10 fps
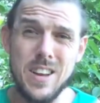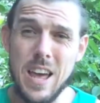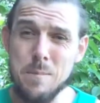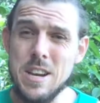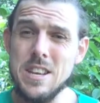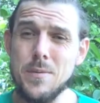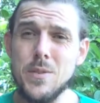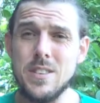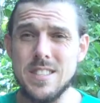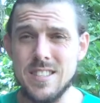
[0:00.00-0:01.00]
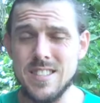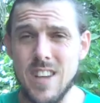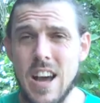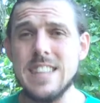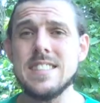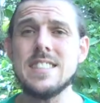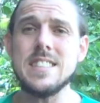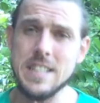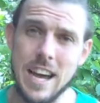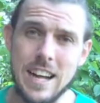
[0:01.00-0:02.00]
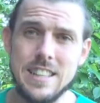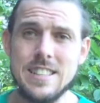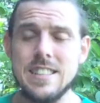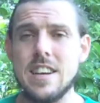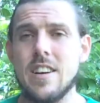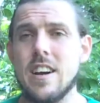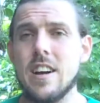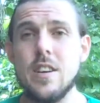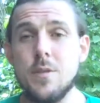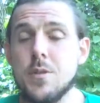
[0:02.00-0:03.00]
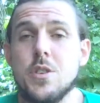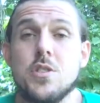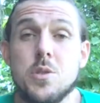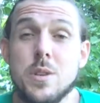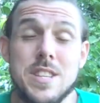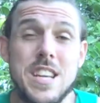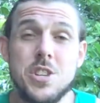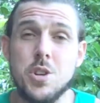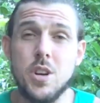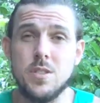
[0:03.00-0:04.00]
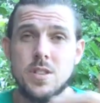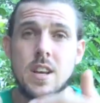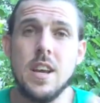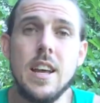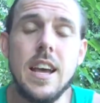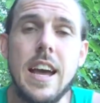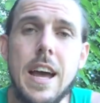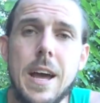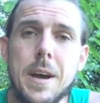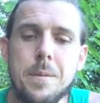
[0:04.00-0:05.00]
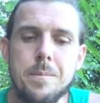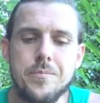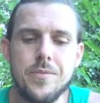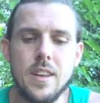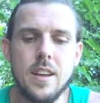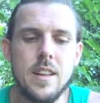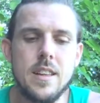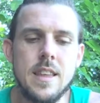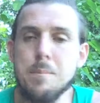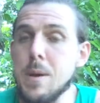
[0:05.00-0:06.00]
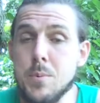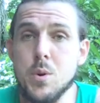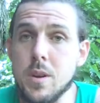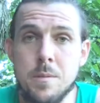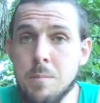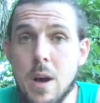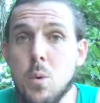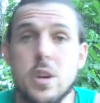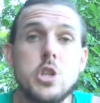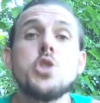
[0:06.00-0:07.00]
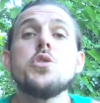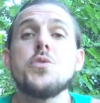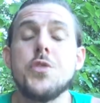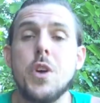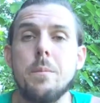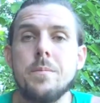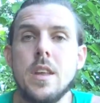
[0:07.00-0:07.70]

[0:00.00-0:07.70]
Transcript: How many different sizes and colors there are, even if you're just doing T-shirts, that people might want to choose from.